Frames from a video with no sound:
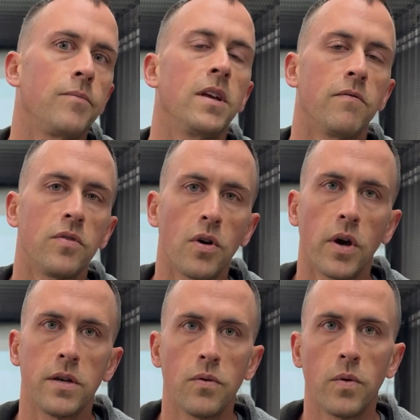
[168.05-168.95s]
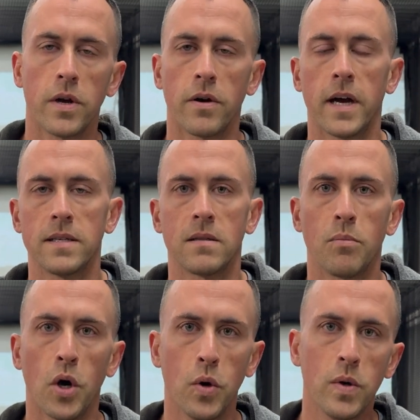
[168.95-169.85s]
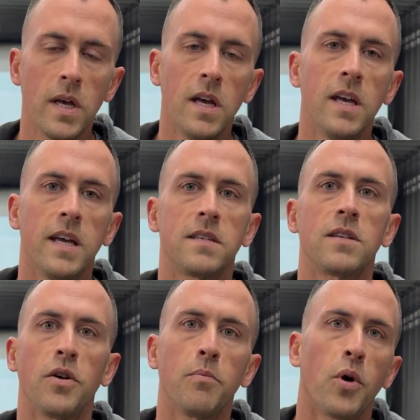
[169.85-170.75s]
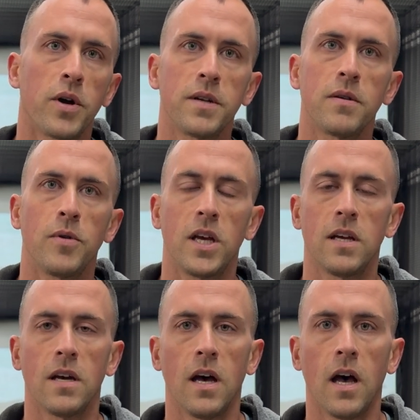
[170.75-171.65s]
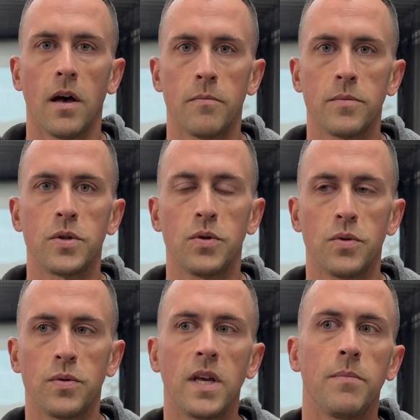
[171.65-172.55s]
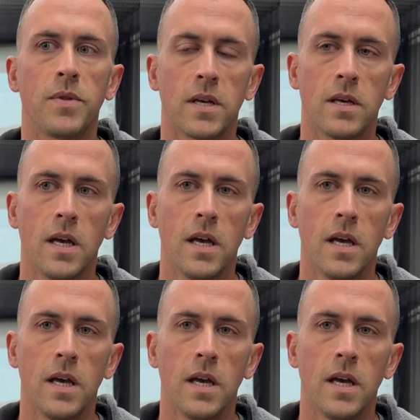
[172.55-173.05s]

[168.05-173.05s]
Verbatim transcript: Even though I do winterize the boat, it's still important to me um, to keep the,